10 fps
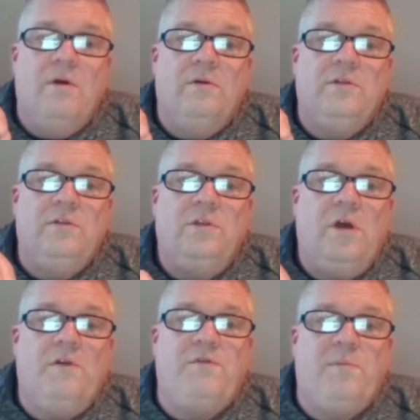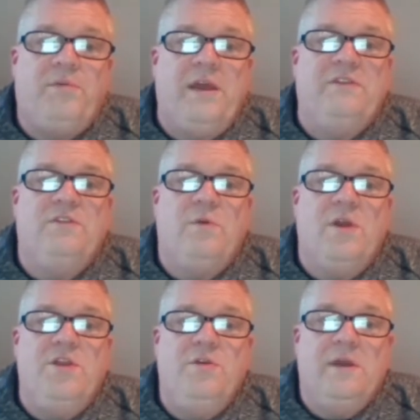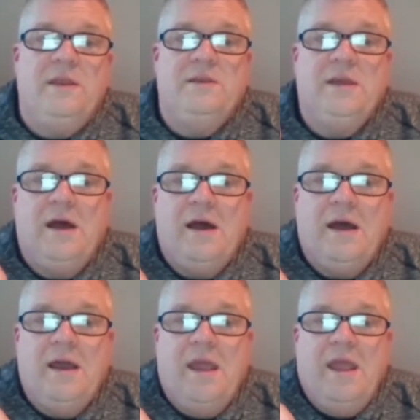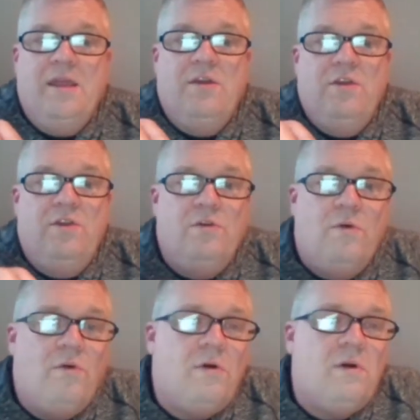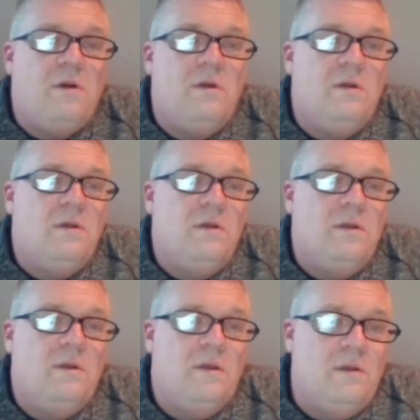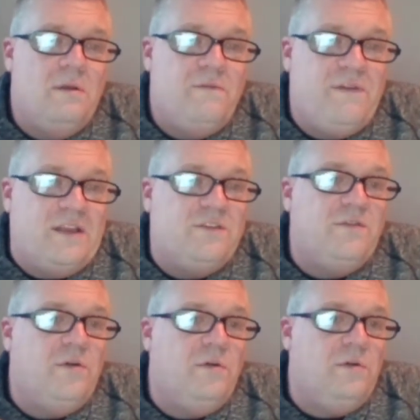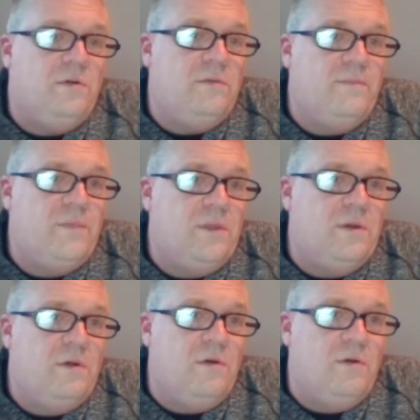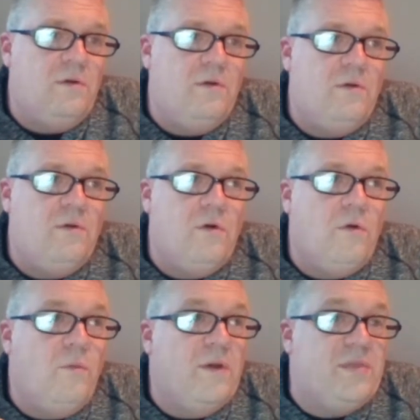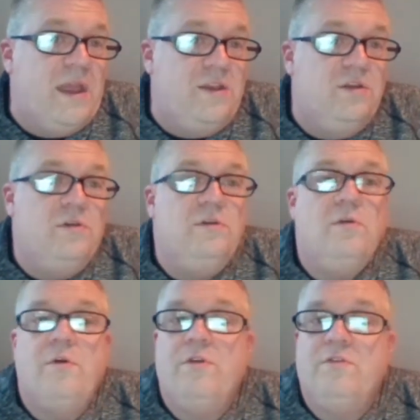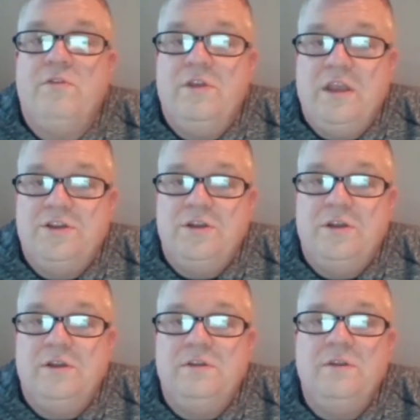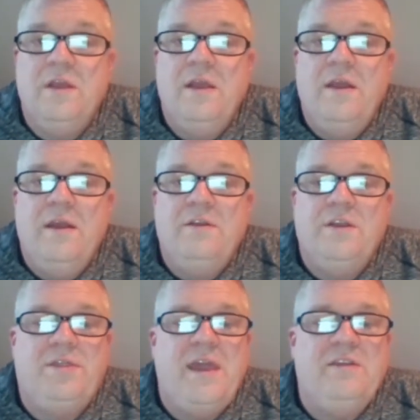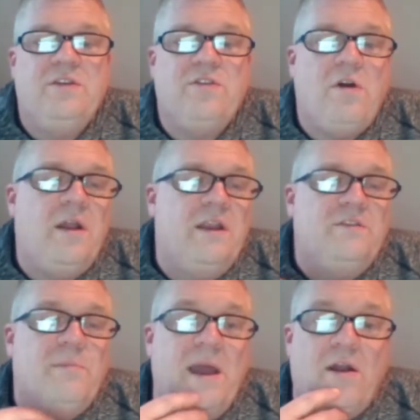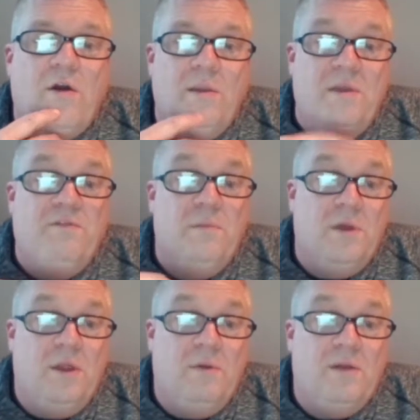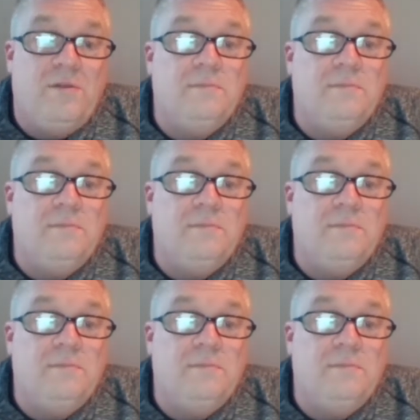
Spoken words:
look for places where you can tie your festival or what they do or their traditions to things that your audience might already be familiar with.